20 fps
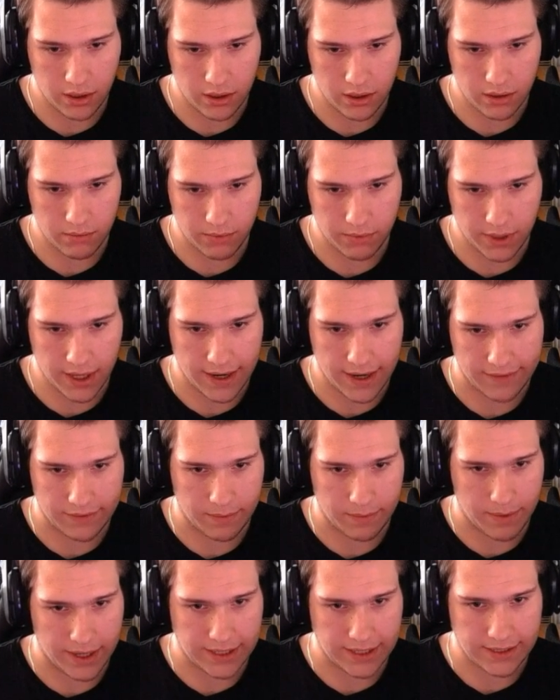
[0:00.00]
I'm going to have to
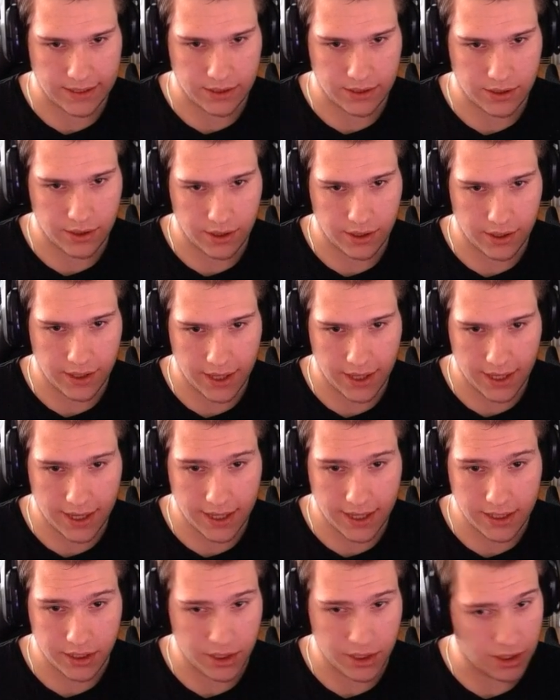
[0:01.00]
pass this turn, and I
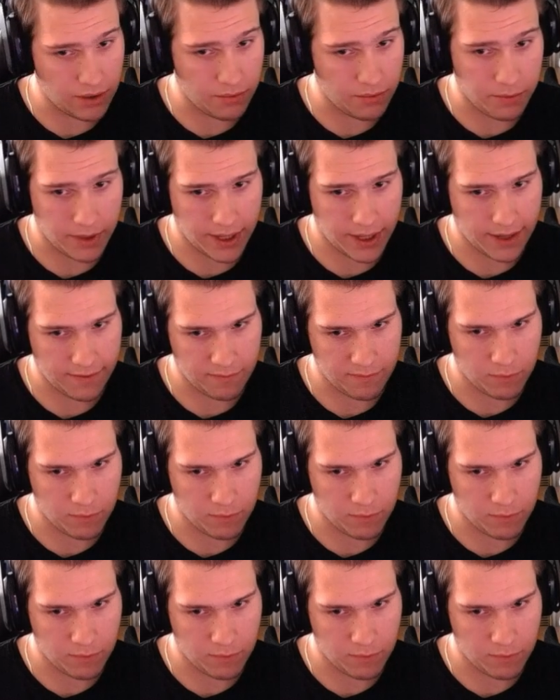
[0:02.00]
don't have